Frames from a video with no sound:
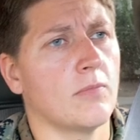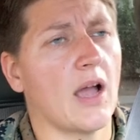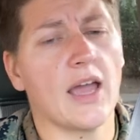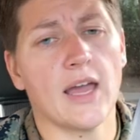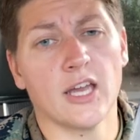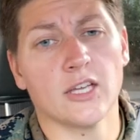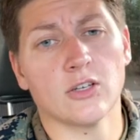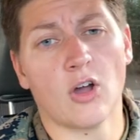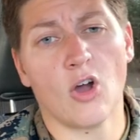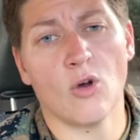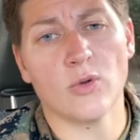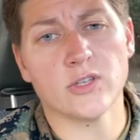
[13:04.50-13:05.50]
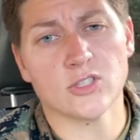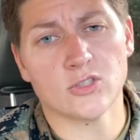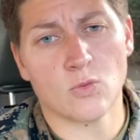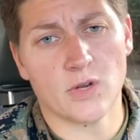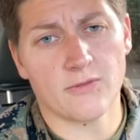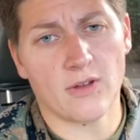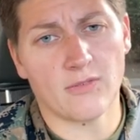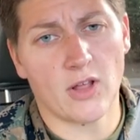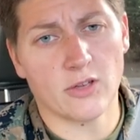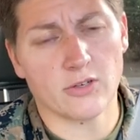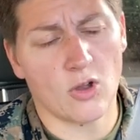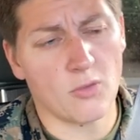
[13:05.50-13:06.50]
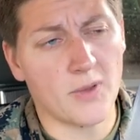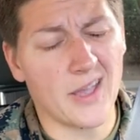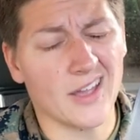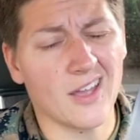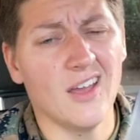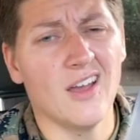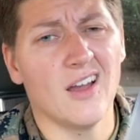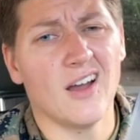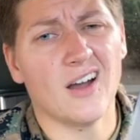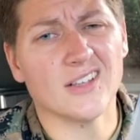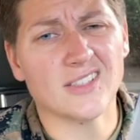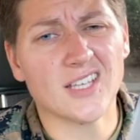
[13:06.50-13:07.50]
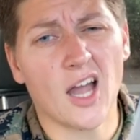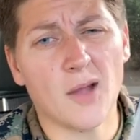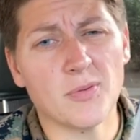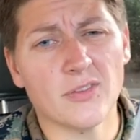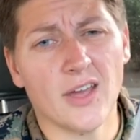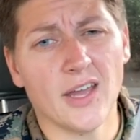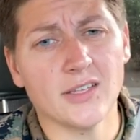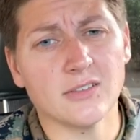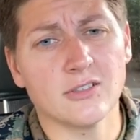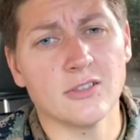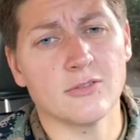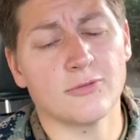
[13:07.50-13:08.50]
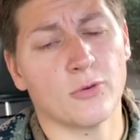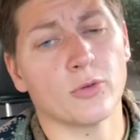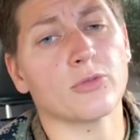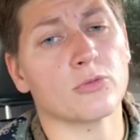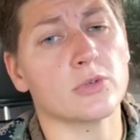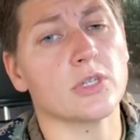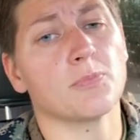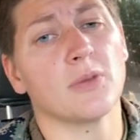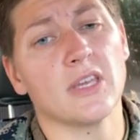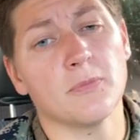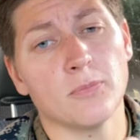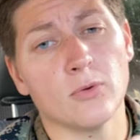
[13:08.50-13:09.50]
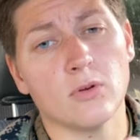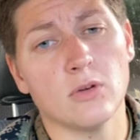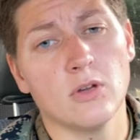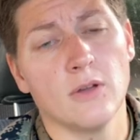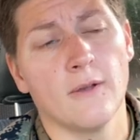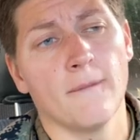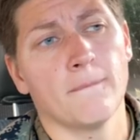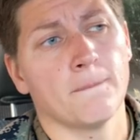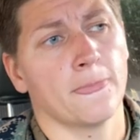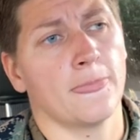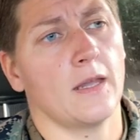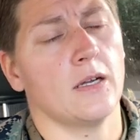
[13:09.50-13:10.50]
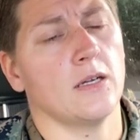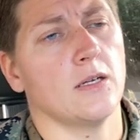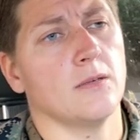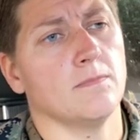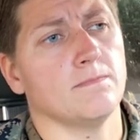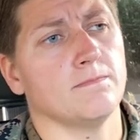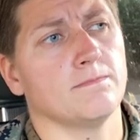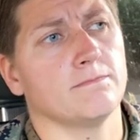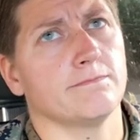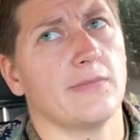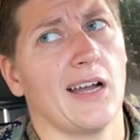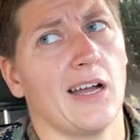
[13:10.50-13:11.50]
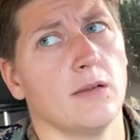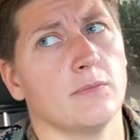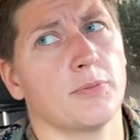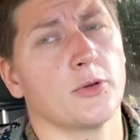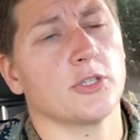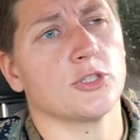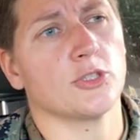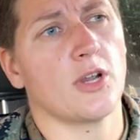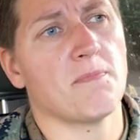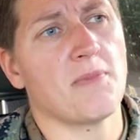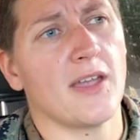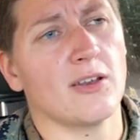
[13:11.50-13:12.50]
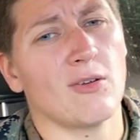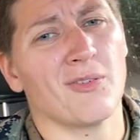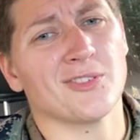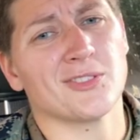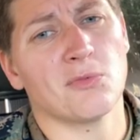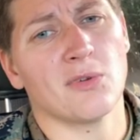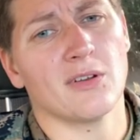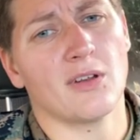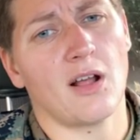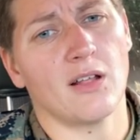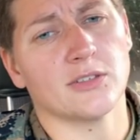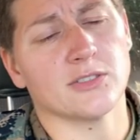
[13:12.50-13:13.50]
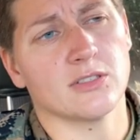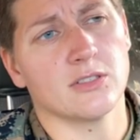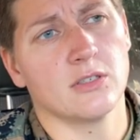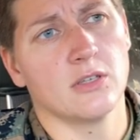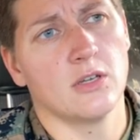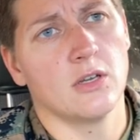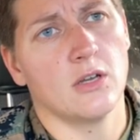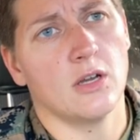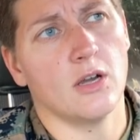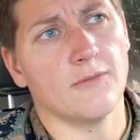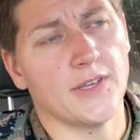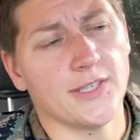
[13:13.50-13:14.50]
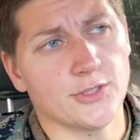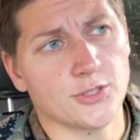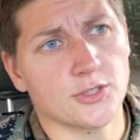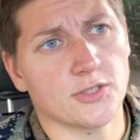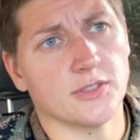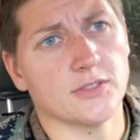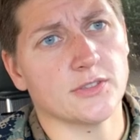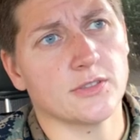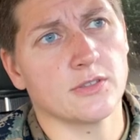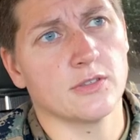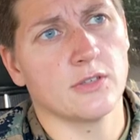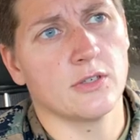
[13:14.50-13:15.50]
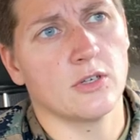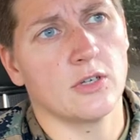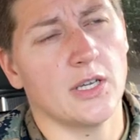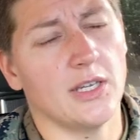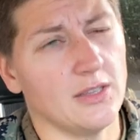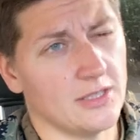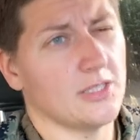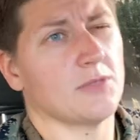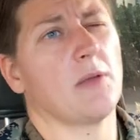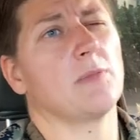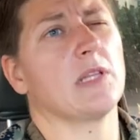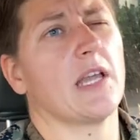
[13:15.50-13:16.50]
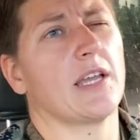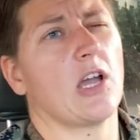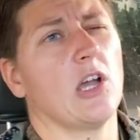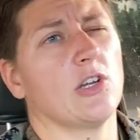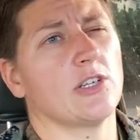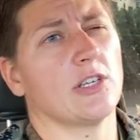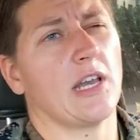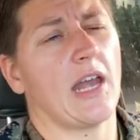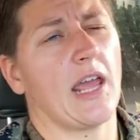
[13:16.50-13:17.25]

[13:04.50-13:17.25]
I had always a $25 copay. On top of that, for 3 people, I'm pretty sure I paid over $200 of insurance, at least maybe like $180